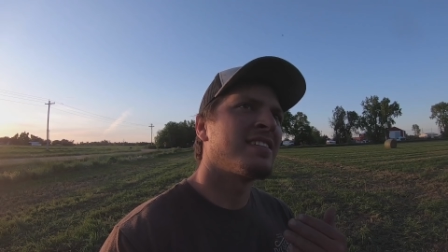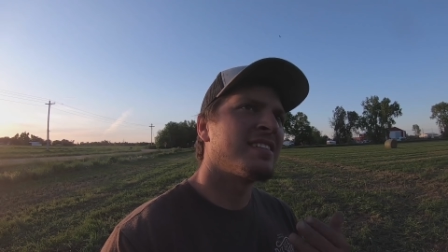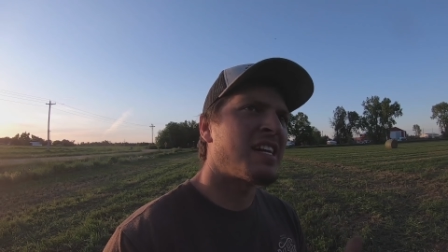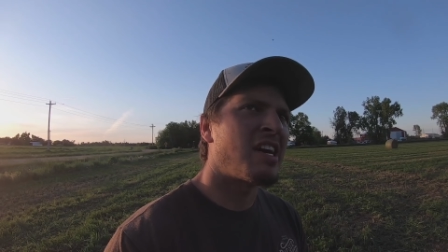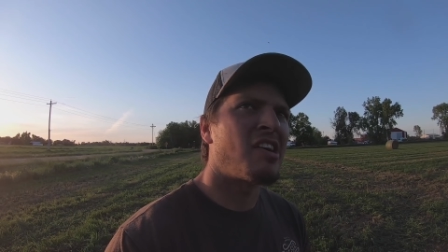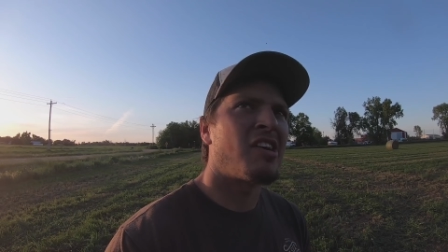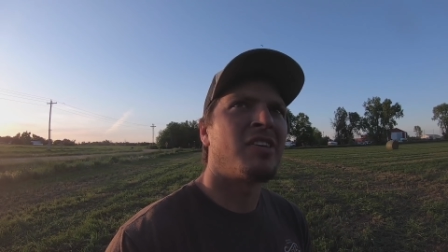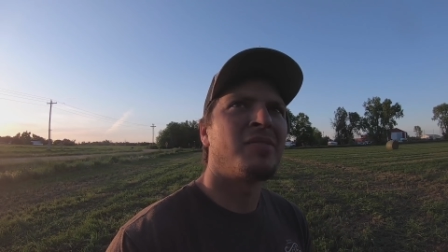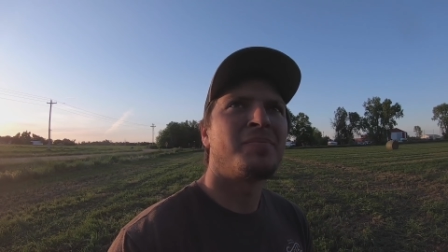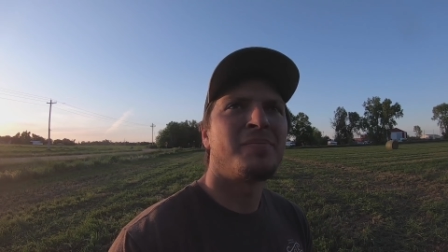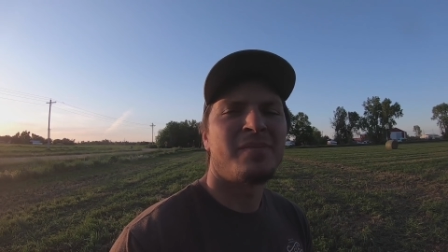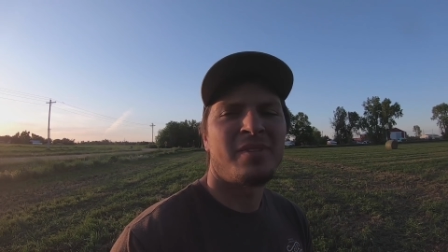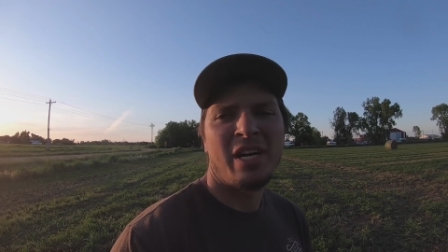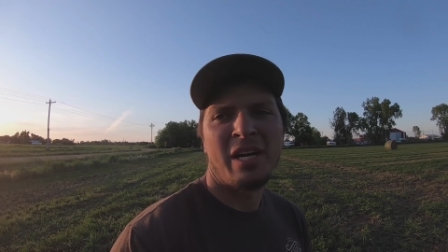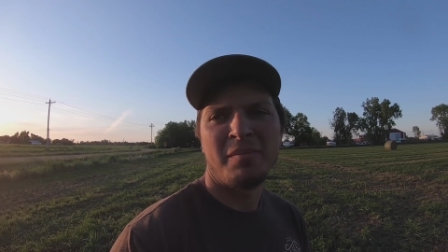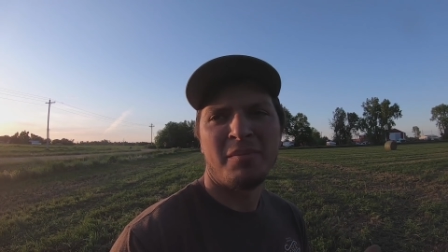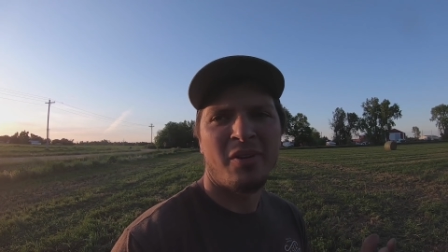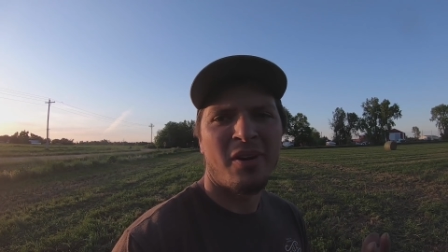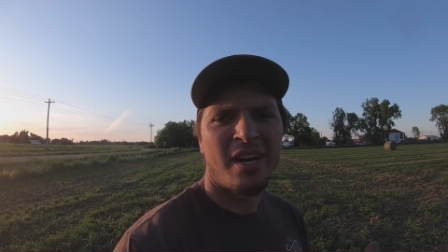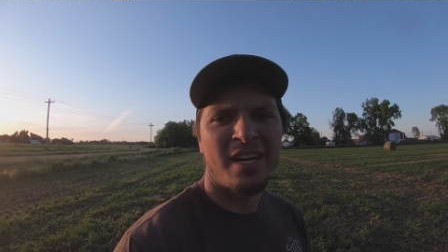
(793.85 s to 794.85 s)
Now I'm
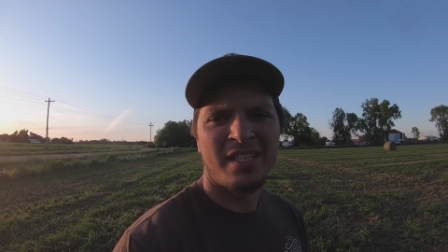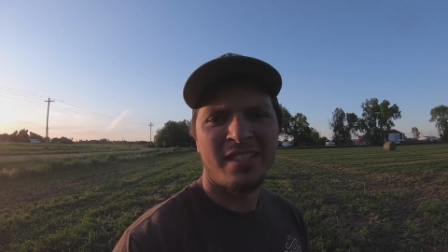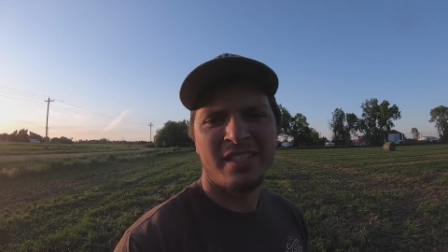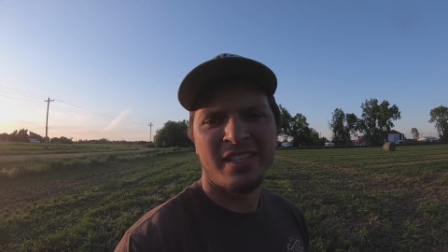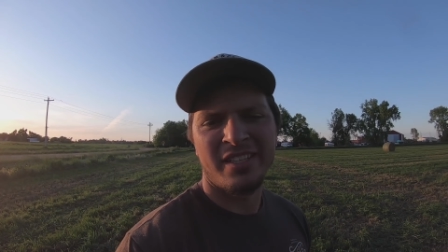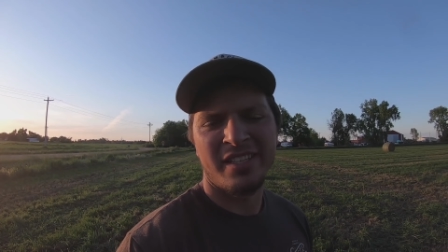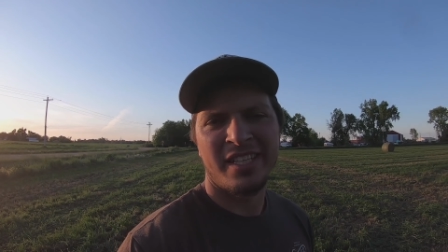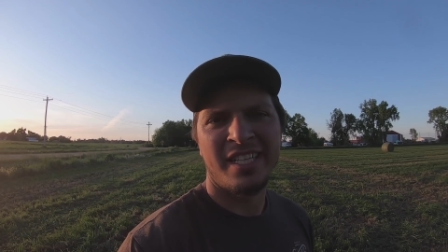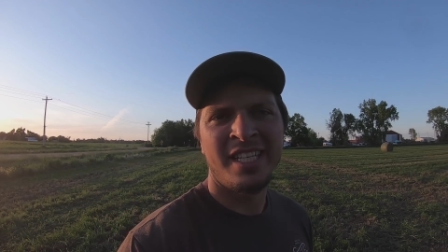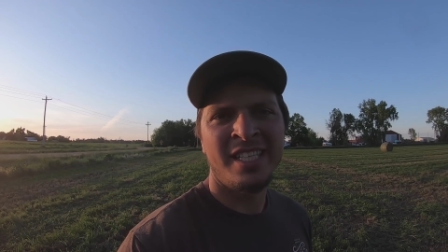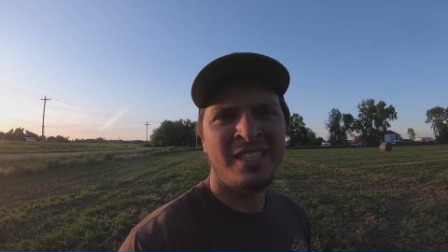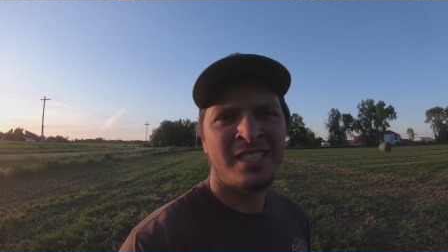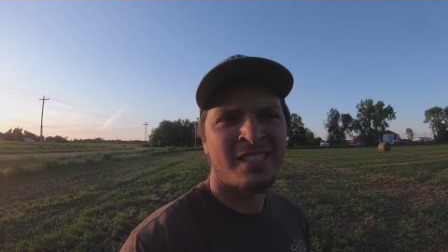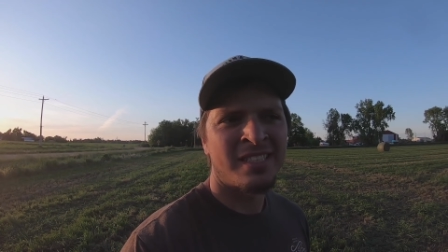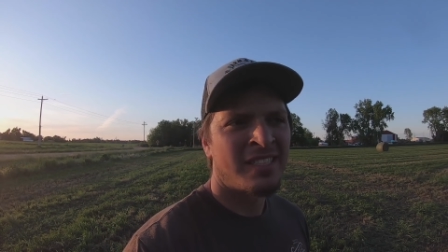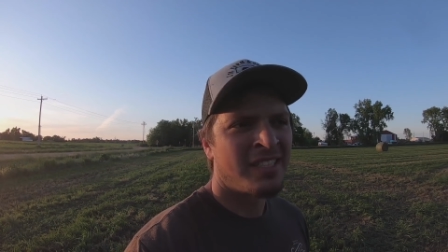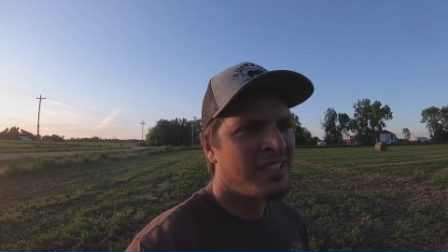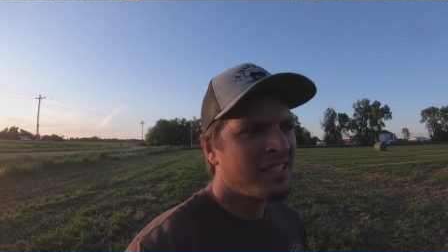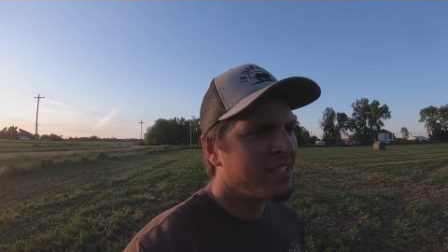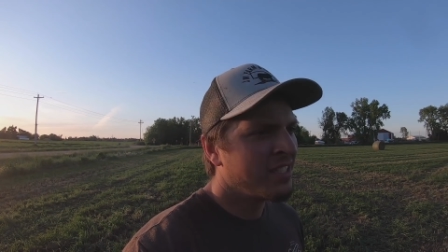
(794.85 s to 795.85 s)
upgrading to
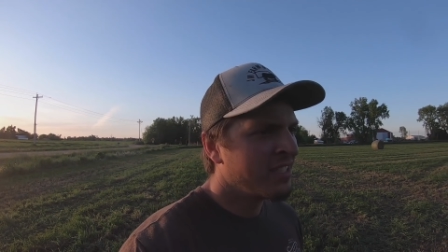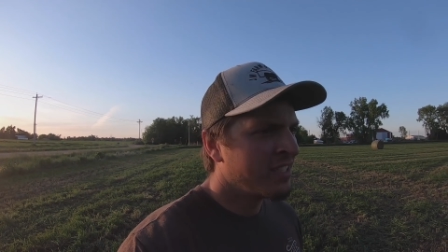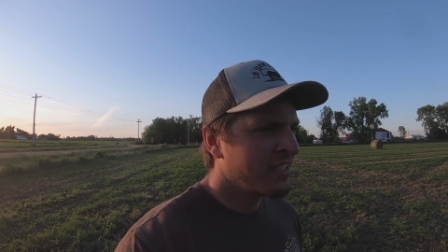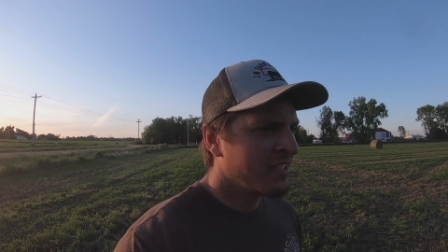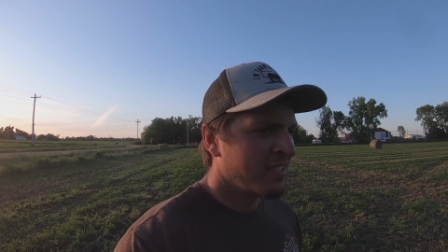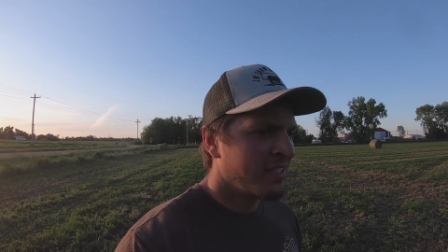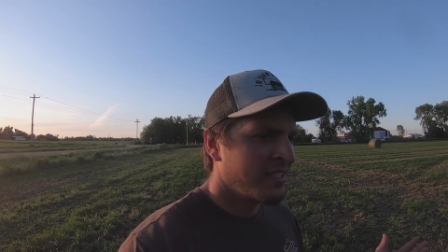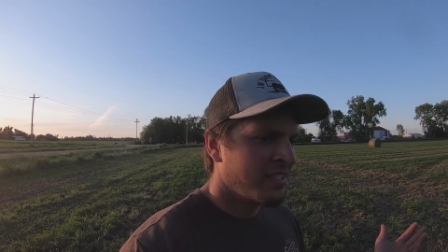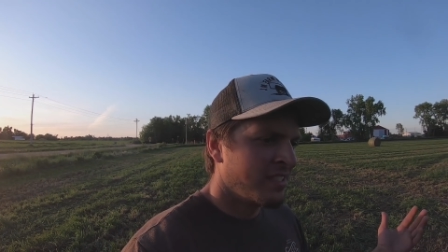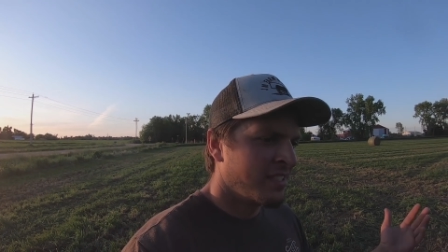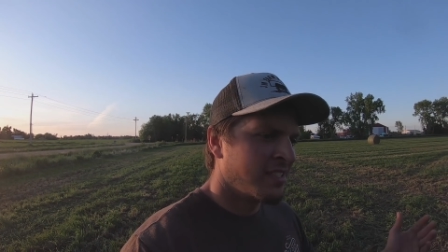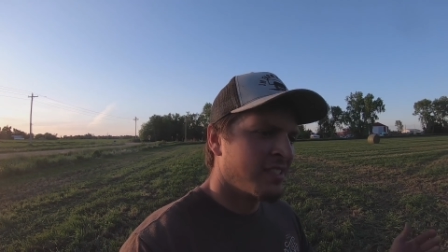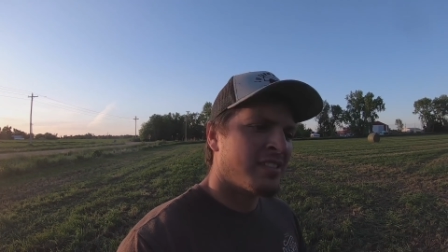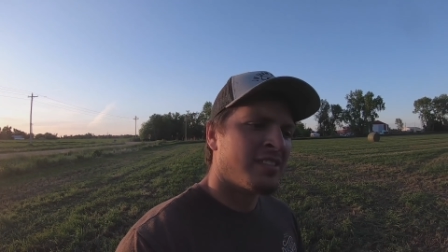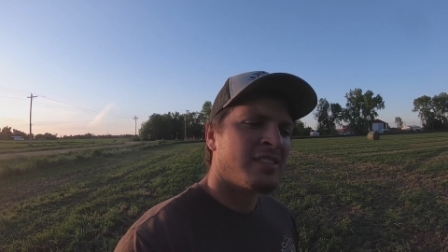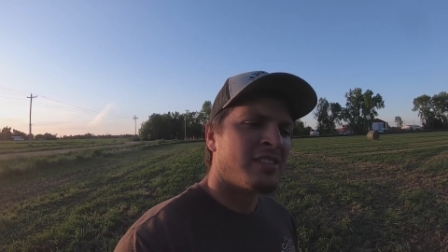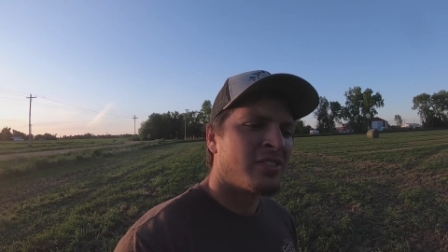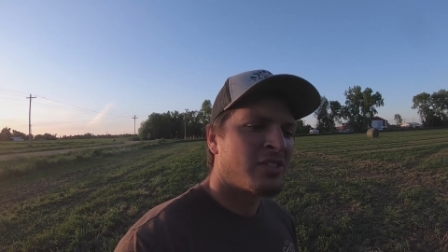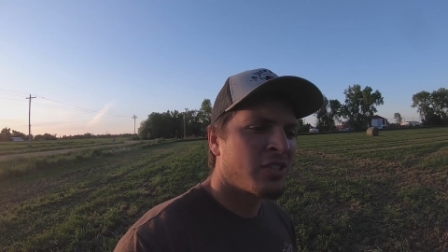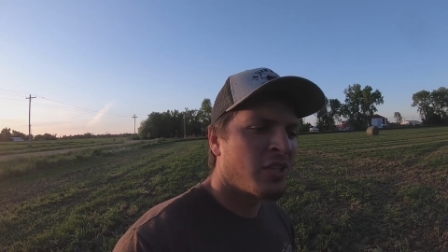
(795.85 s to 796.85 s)
this.
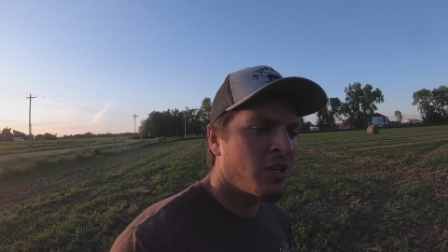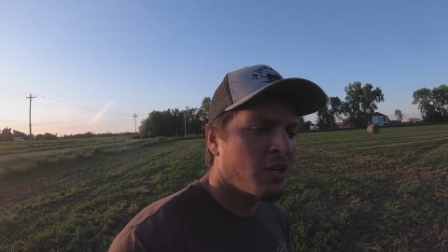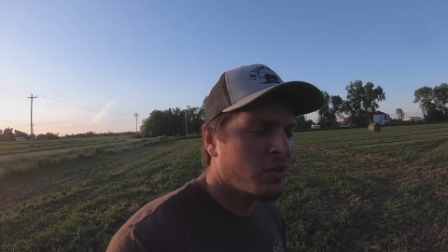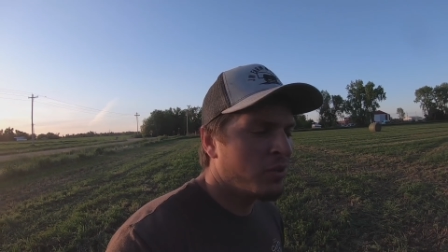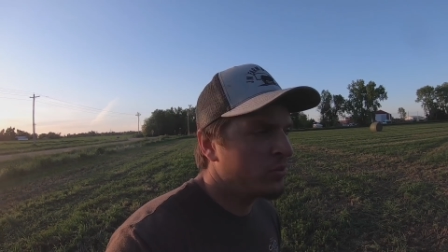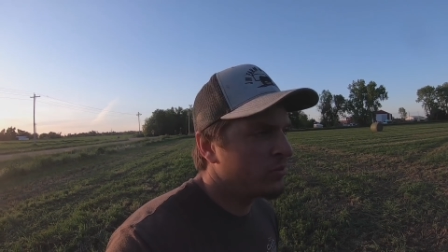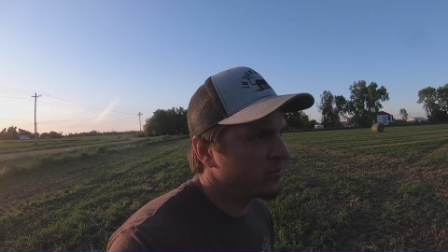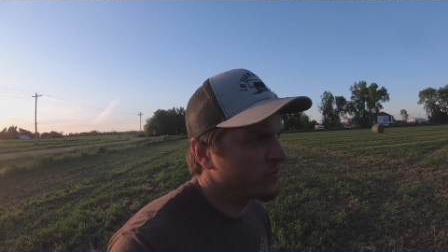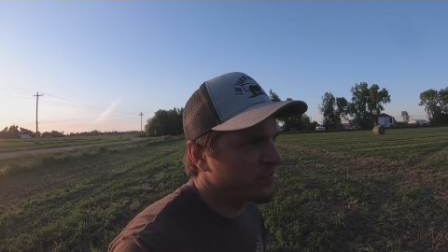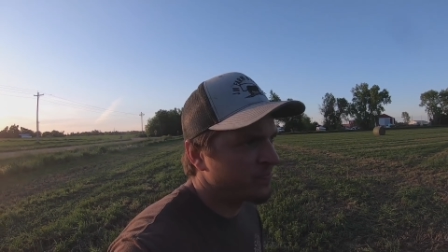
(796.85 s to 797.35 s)
So